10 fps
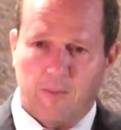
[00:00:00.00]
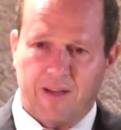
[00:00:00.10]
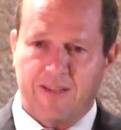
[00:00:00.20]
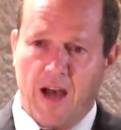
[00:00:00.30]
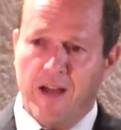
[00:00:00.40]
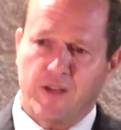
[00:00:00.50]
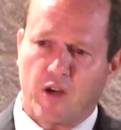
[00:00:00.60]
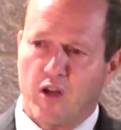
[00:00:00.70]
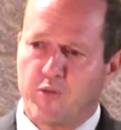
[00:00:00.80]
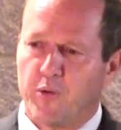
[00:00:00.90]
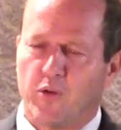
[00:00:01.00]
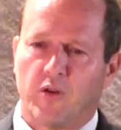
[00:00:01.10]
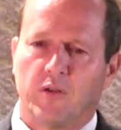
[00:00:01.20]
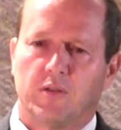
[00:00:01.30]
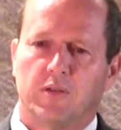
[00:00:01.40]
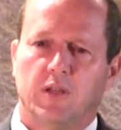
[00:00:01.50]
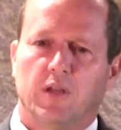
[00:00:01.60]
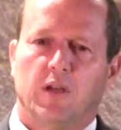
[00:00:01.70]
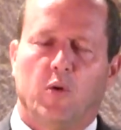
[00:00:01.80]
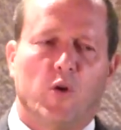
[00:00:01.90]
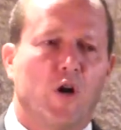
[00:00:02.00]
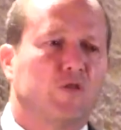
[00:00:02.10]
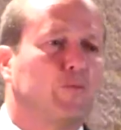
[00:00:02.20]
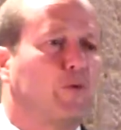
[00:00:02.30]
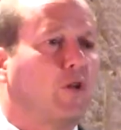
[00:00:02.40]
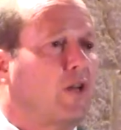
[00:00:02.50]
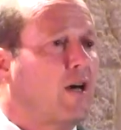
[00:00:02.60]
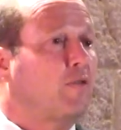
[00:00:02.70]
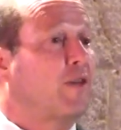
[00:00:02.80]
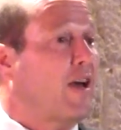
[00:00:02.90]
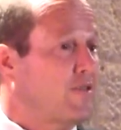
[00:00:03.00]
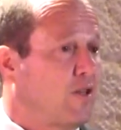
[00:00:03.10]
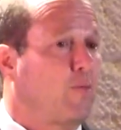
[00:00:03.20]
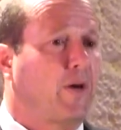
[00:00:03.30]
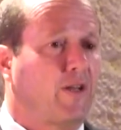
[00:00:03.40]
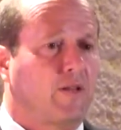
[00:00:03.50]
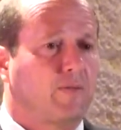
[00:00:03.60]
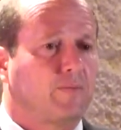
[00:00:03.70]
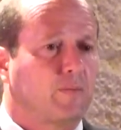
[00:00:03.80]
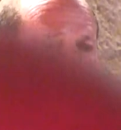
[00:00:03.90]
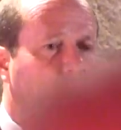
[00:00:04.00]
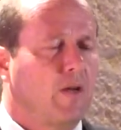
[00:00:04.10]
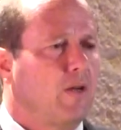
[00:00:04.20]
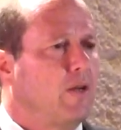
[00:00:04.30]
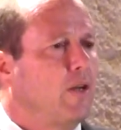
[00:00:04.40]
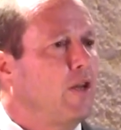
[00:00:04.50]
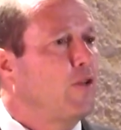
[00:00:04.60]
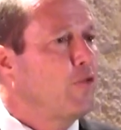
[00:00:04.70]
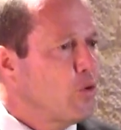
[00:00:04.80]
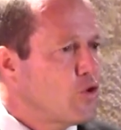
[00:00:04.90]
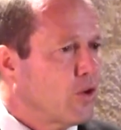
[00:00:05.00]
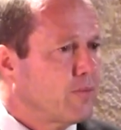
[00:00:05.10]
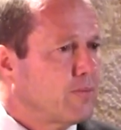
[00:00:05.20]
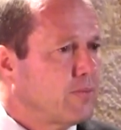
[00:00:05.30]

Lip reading: But as a high-tech entrepreneur, we also put a lot of gas on the pedal in the future.